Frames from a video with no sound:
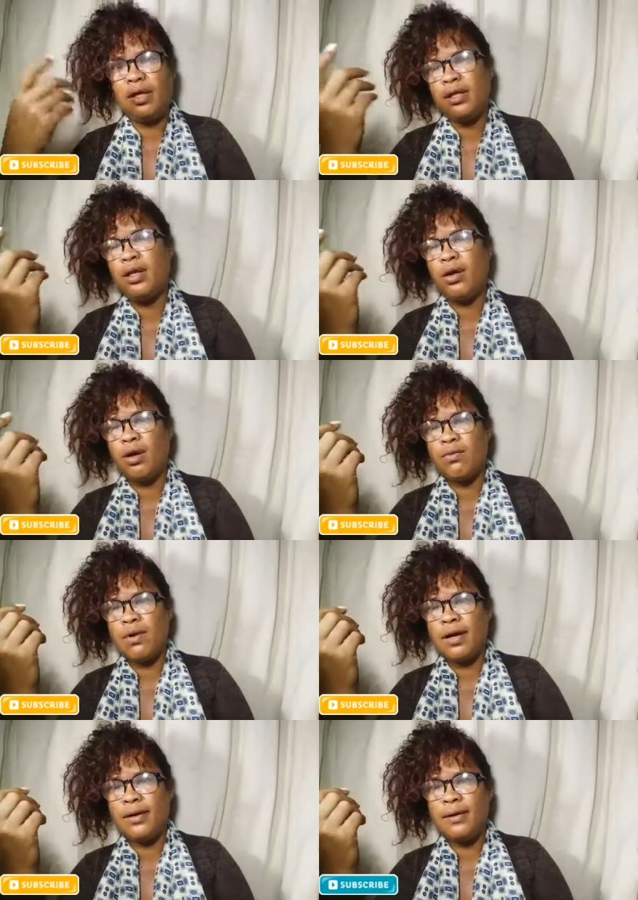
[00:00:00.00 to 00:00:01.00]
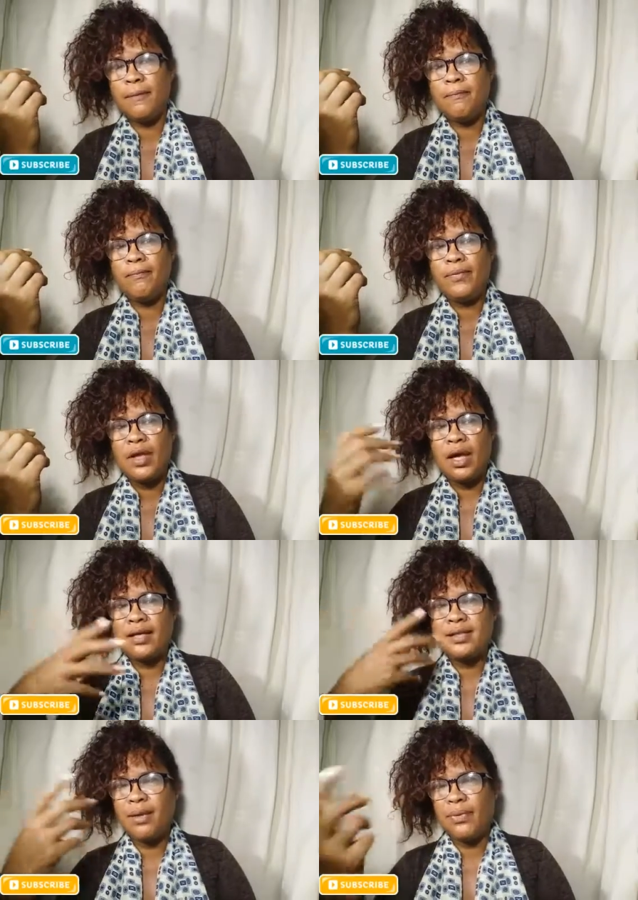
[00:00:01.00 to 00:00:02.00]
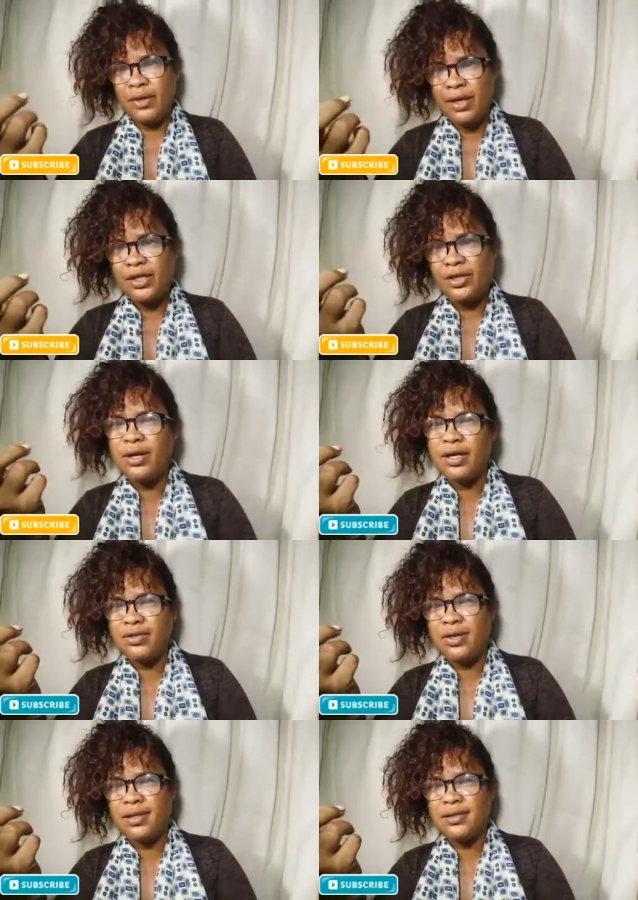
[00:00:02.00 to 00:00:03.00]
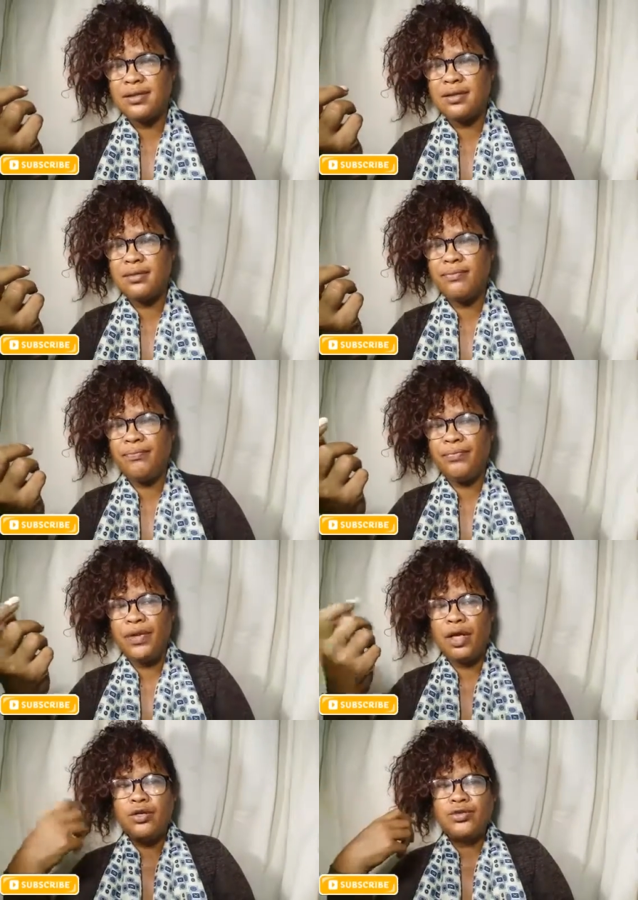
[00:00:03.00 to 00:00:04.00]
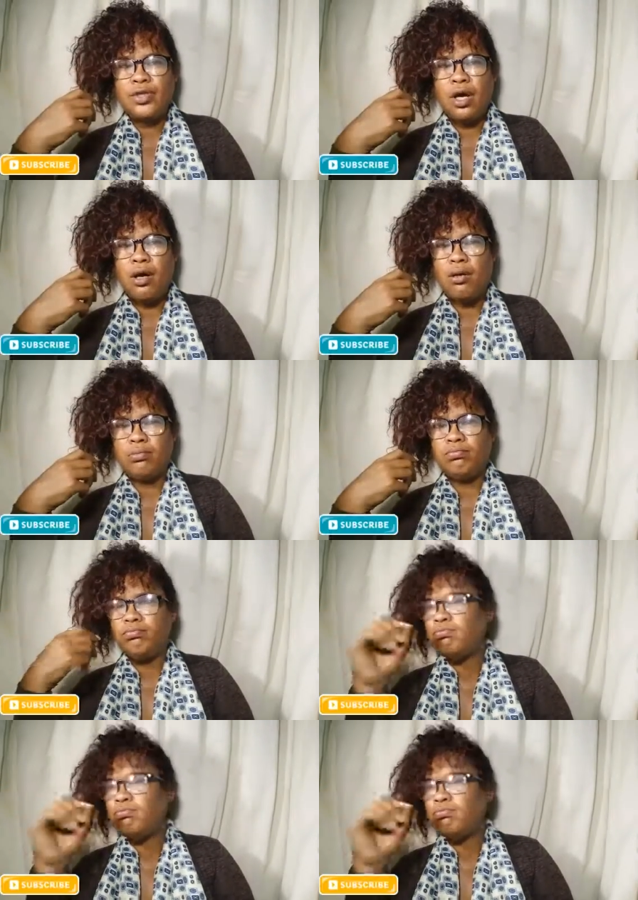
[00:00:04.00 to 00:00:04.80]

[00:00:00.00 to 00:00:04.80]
in the long run and something that you can trust. So